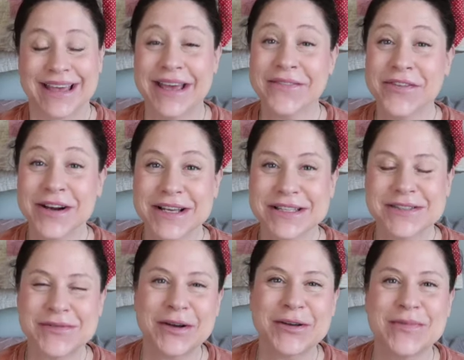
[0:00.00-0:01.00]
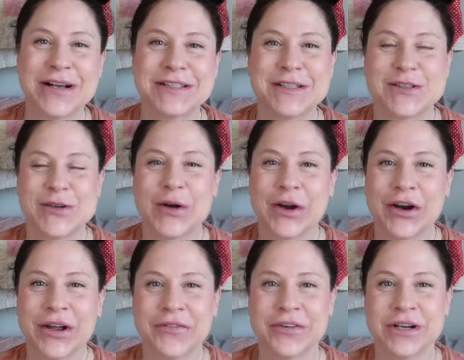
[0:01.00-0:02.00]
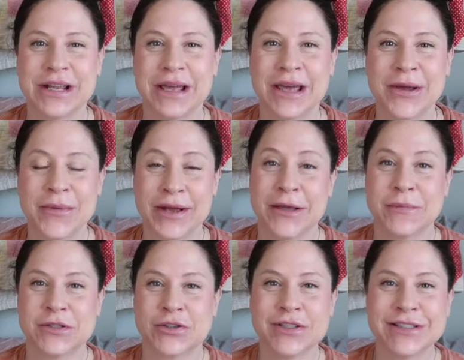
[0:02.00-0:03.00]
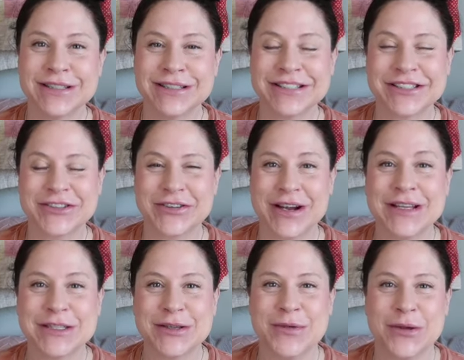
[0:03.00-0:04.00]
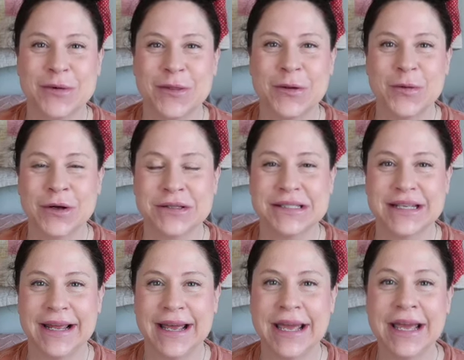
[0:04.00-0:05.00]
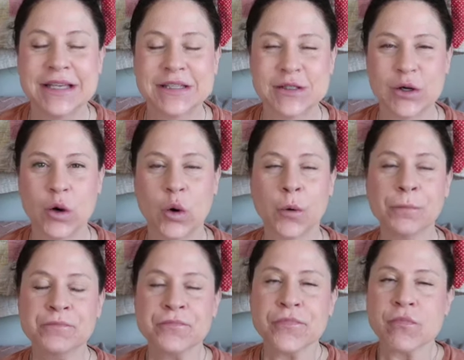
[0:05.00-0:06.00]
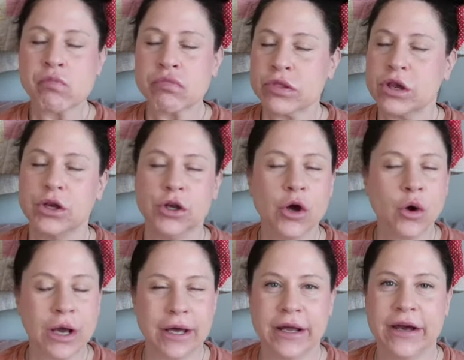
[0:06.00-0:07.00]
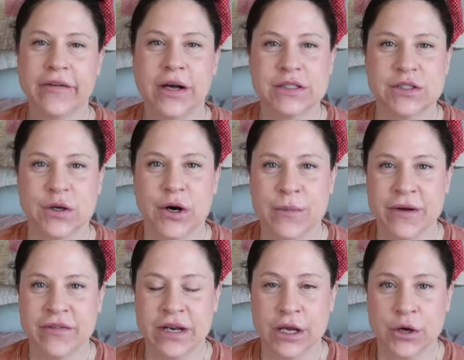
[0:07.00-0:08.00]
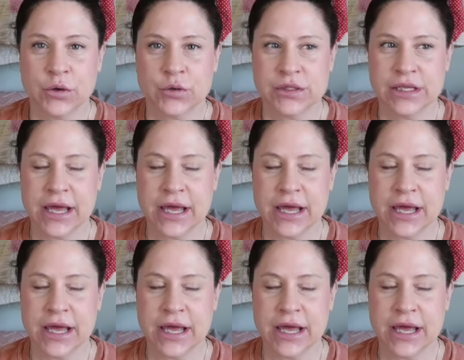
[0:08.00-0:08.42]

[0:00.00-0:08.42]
Hey friends, and welcome back to Stronger Every Day. My name is Chrissy. It's great to be with you all today. So, you know kind of how I start my videos,